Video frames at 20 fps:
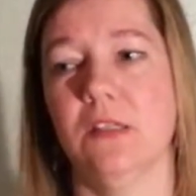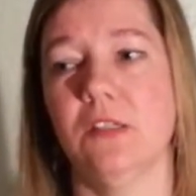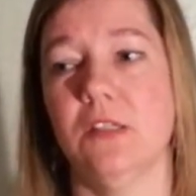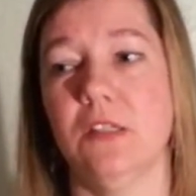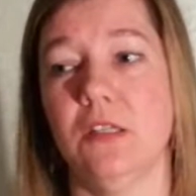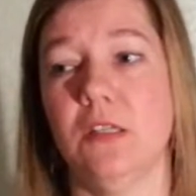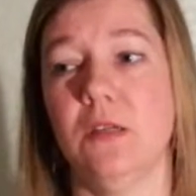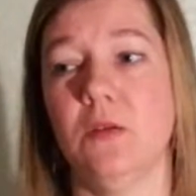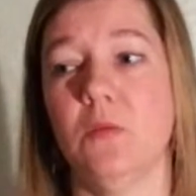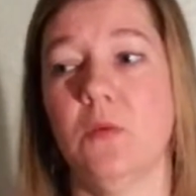
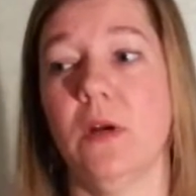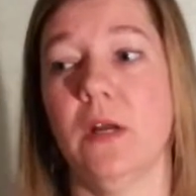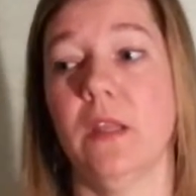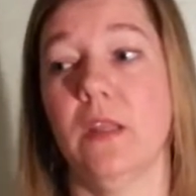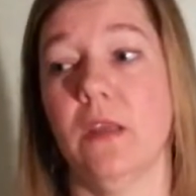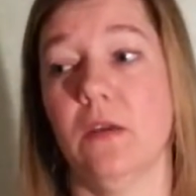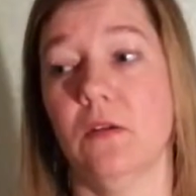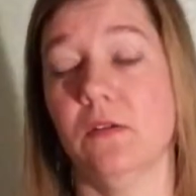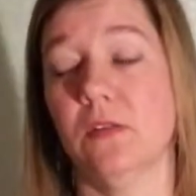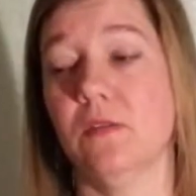Do you
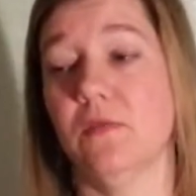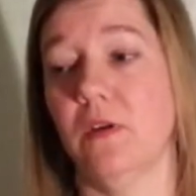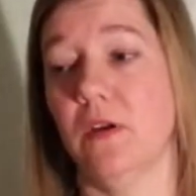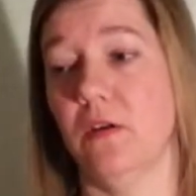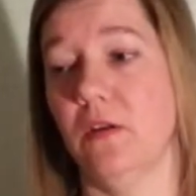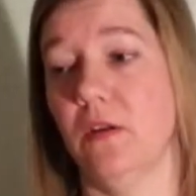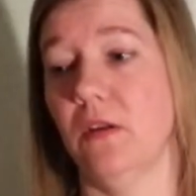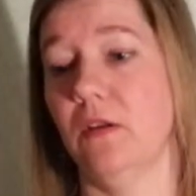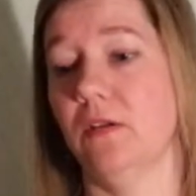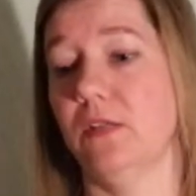want those
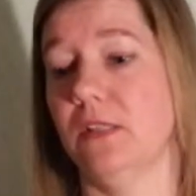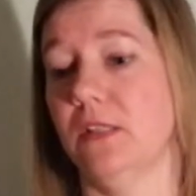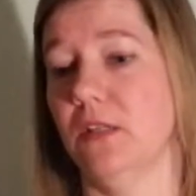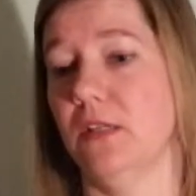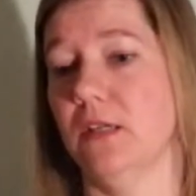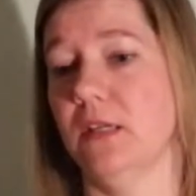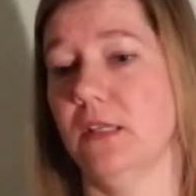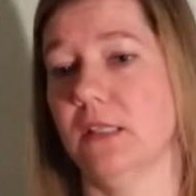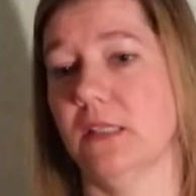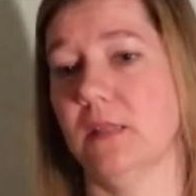photos to
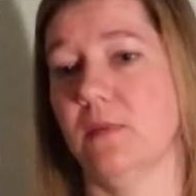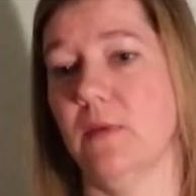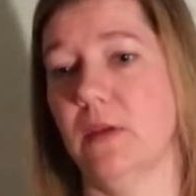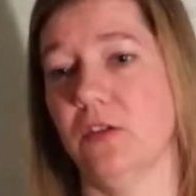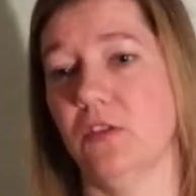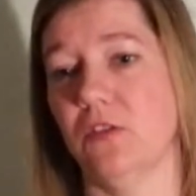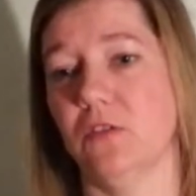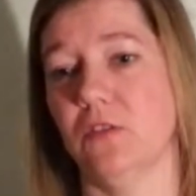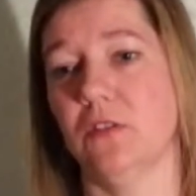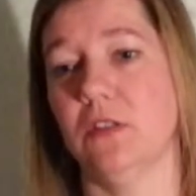look as
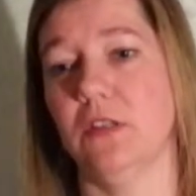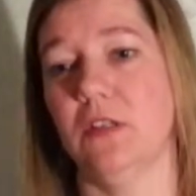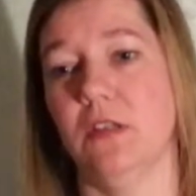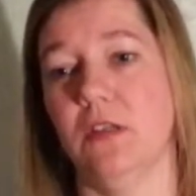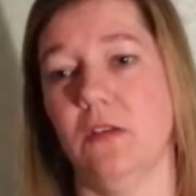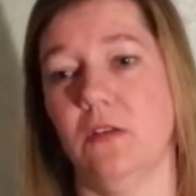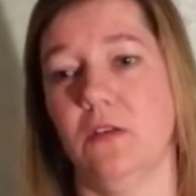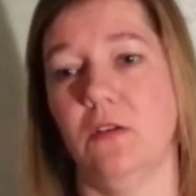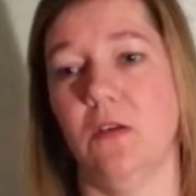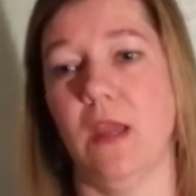special to
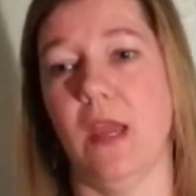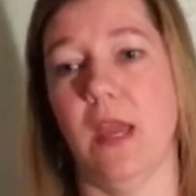you